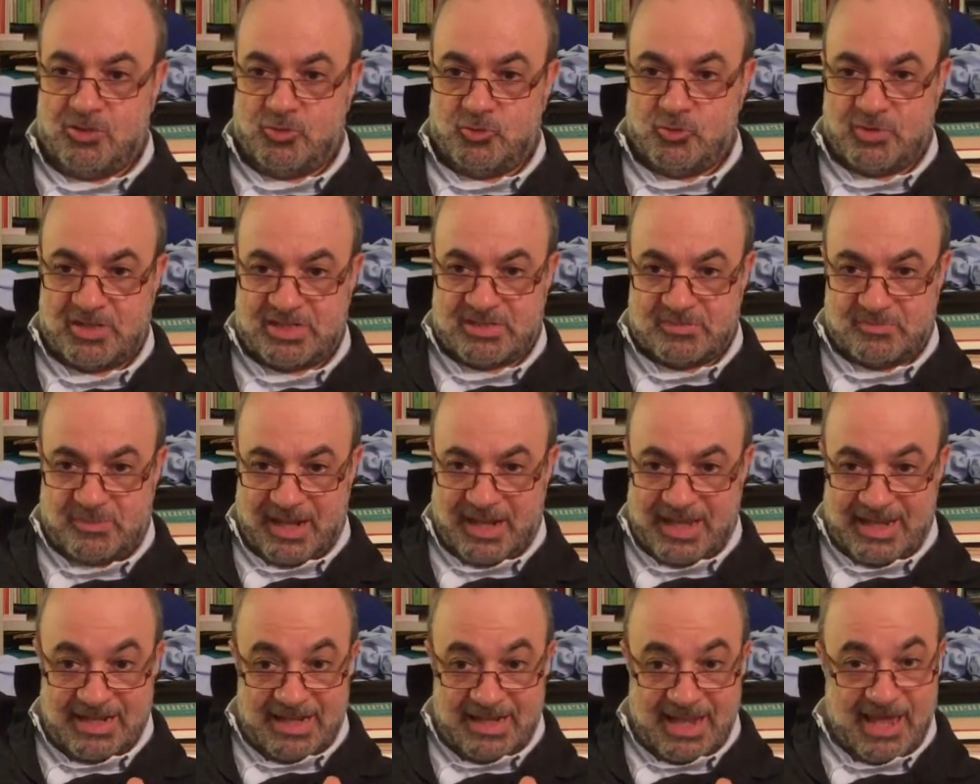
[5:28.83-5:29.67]
to
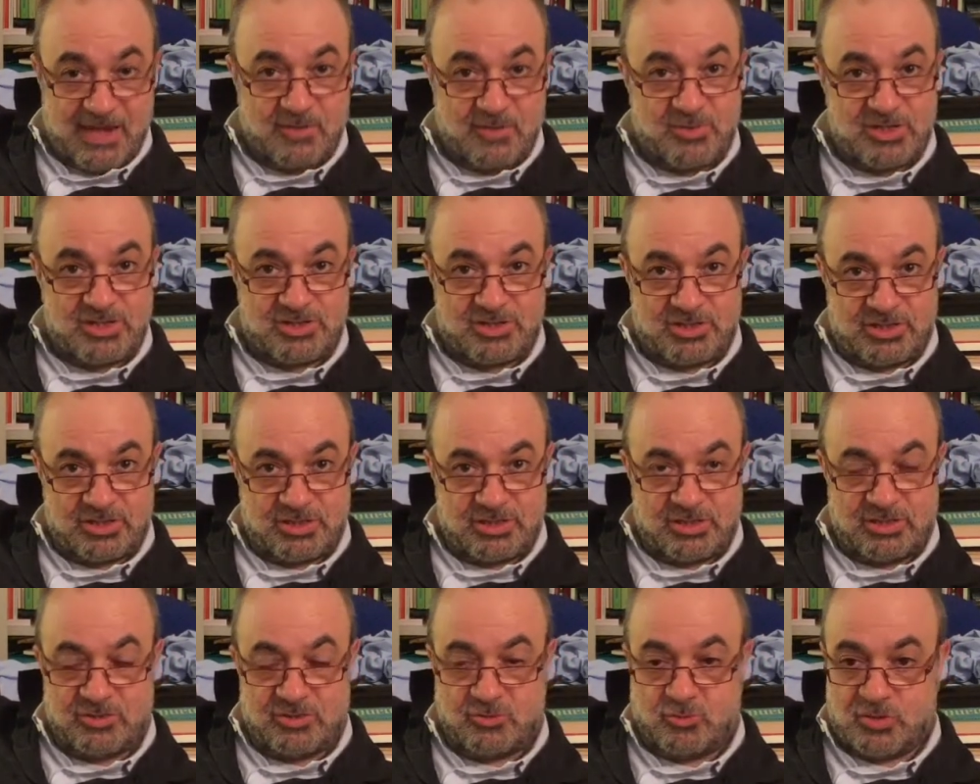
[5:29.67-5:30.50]
explain language,
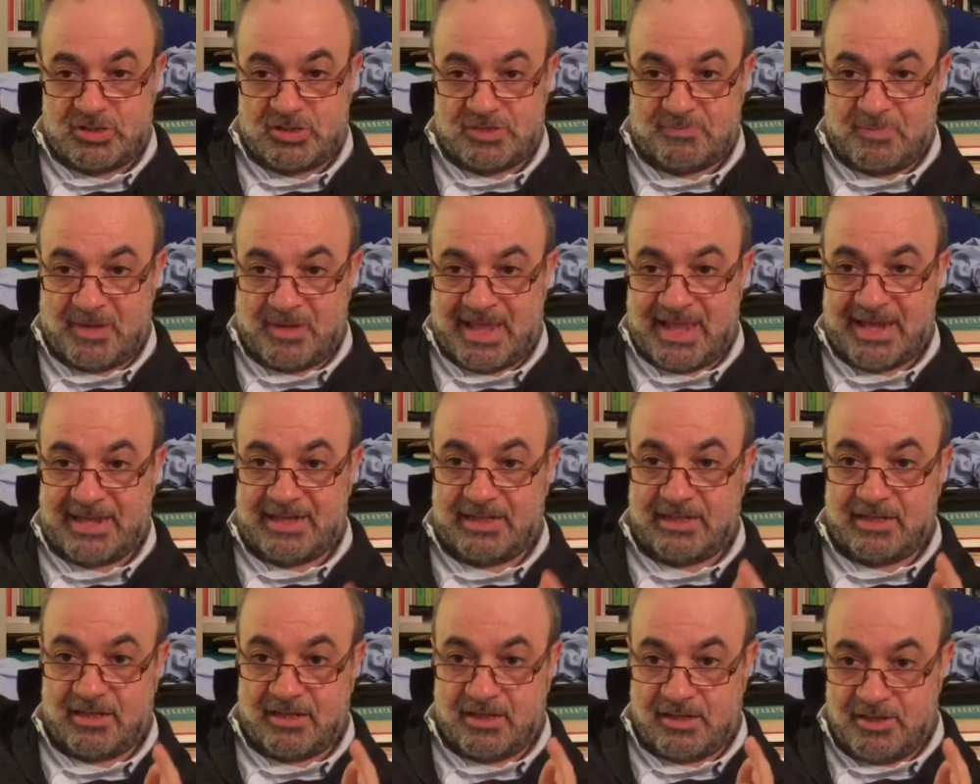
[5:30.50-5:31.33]
to
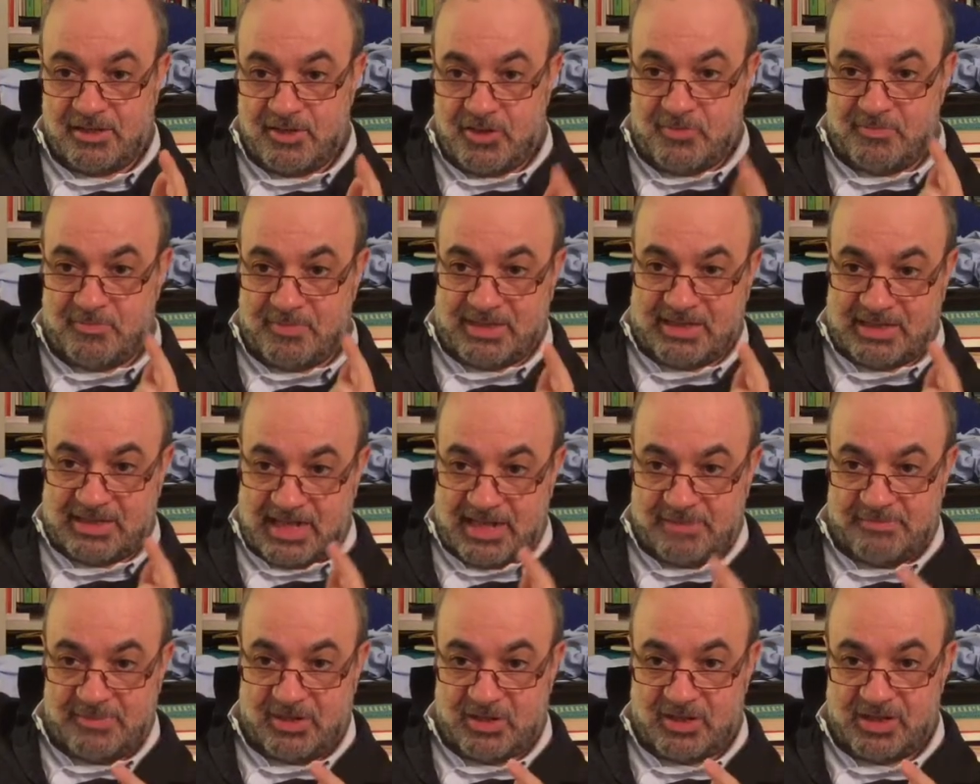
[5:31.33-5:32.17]
explain human
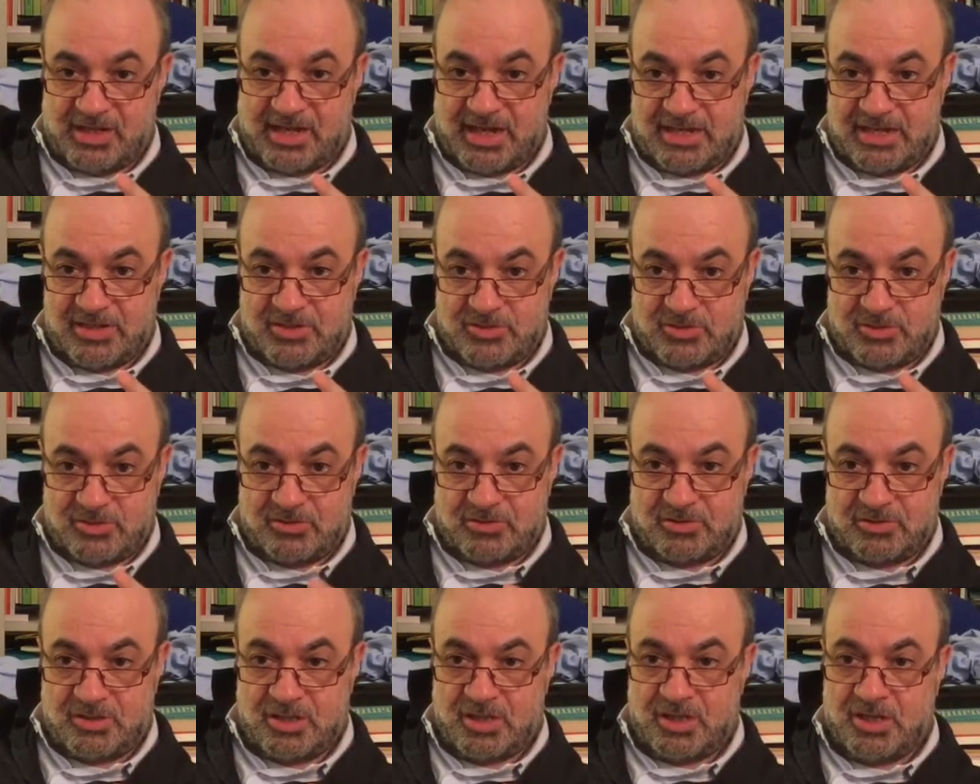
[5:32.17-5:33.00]

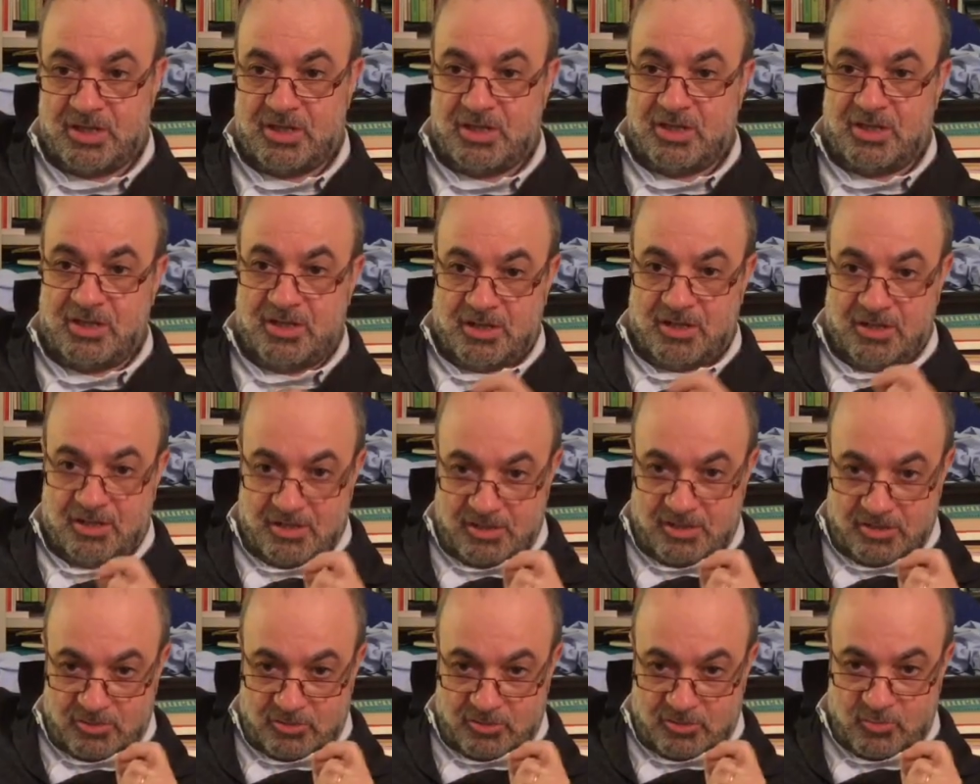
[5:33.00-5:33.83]
communication,
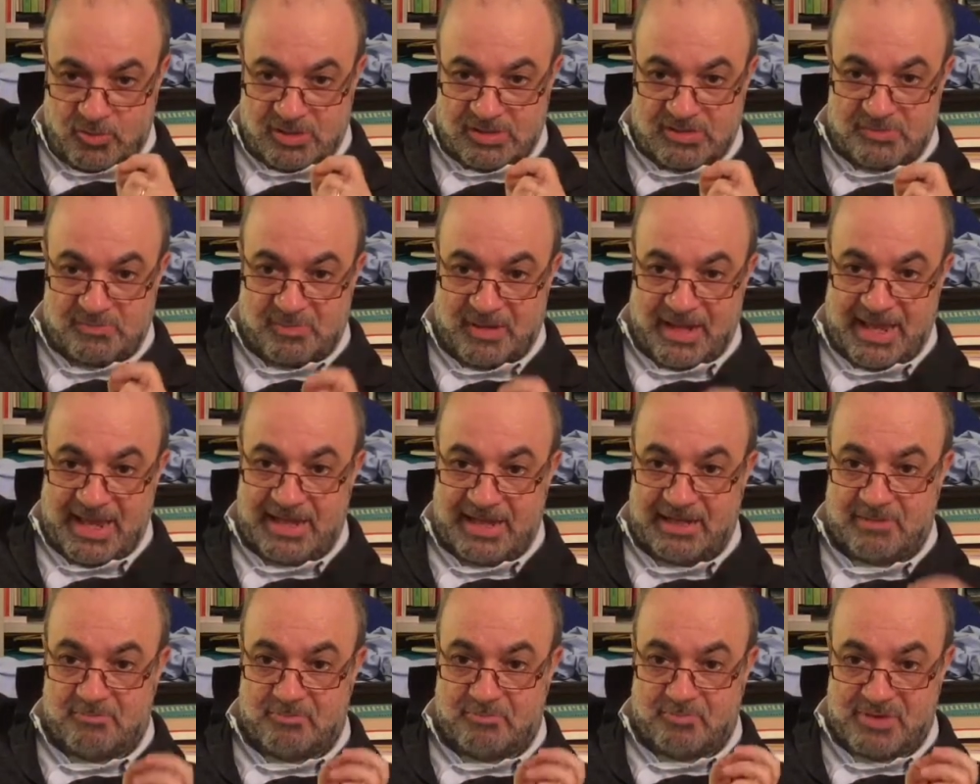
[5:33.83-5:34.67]
to
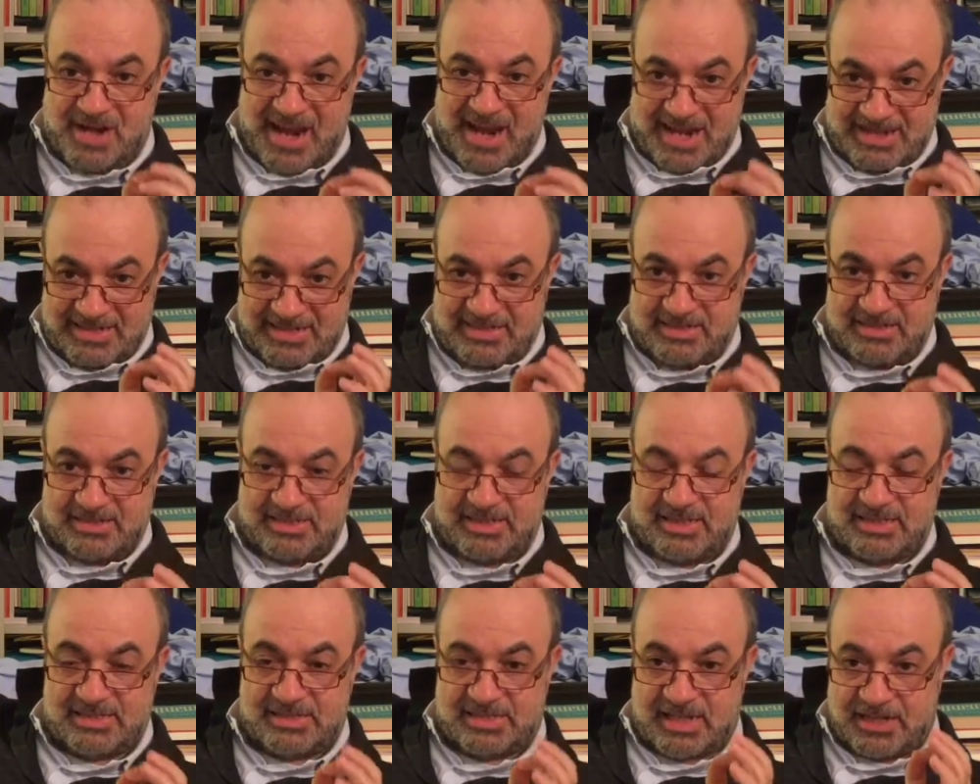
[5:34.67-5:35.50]
explain
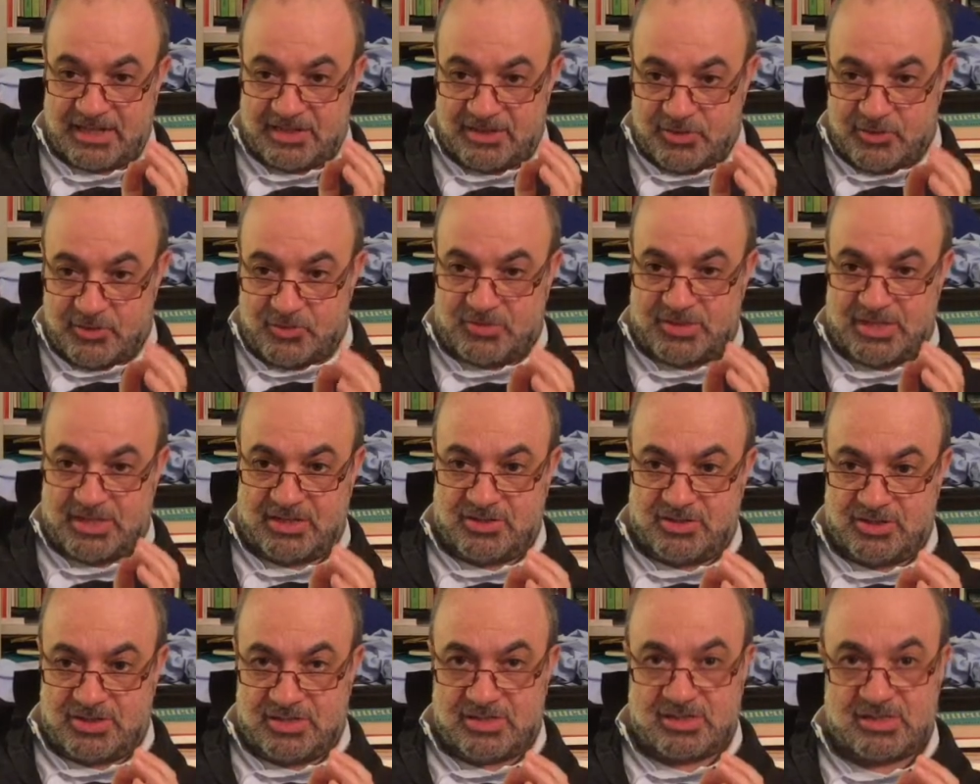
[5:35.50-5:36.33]
practices and
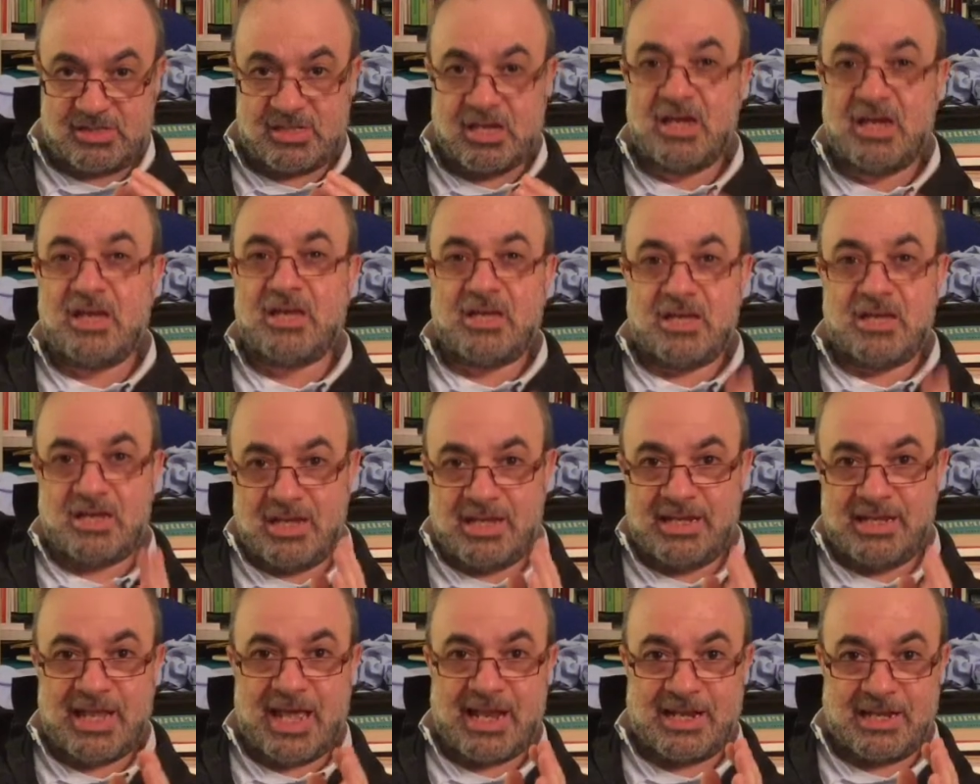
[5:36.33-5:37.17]
usages
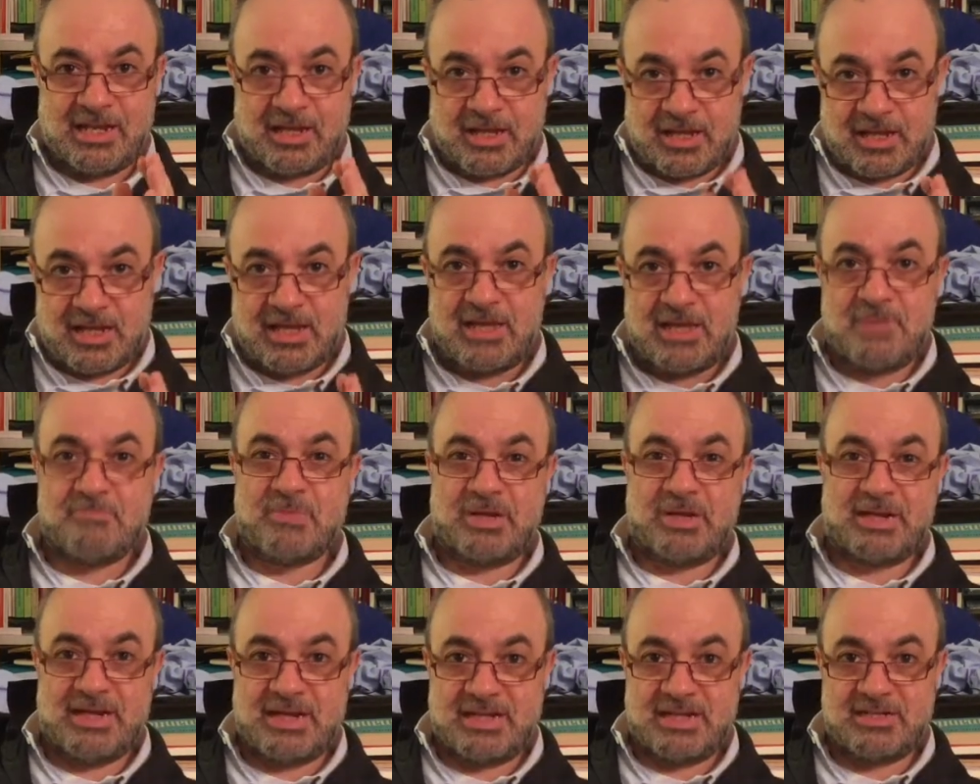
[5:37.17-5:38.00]
in an
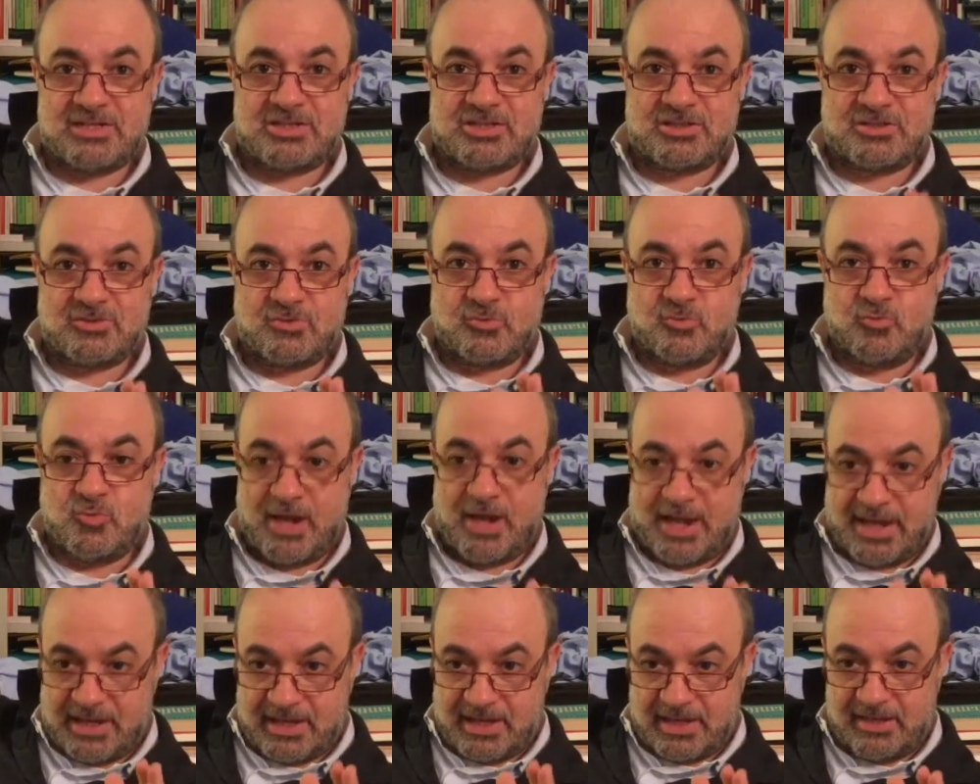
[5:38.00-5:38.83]
immanent
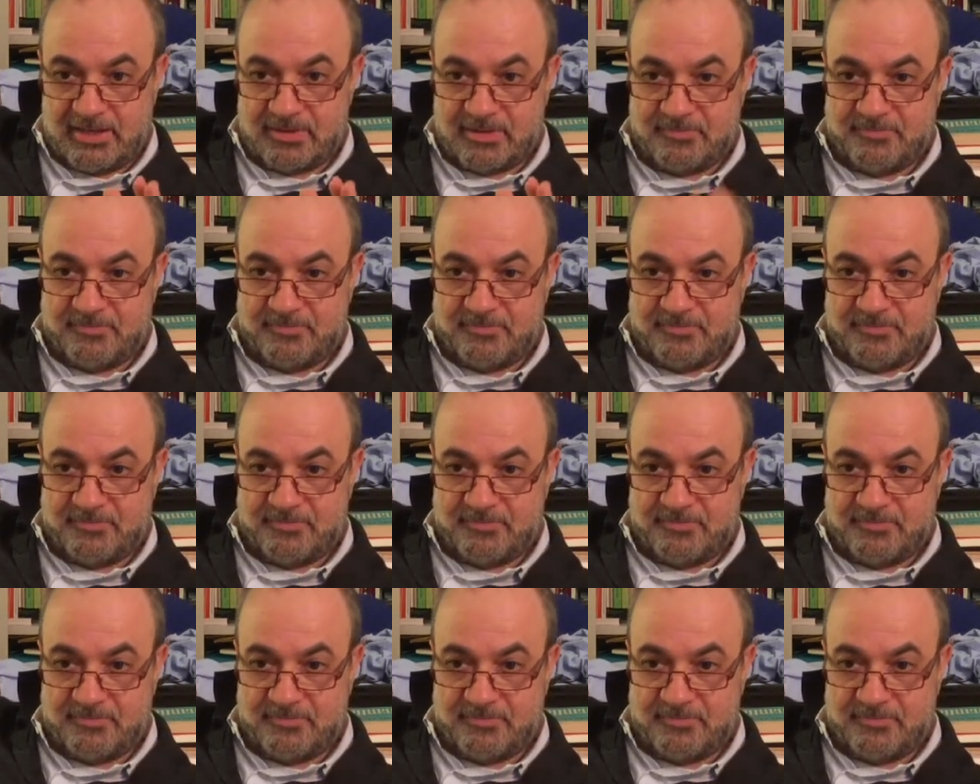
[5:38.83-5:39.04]
way,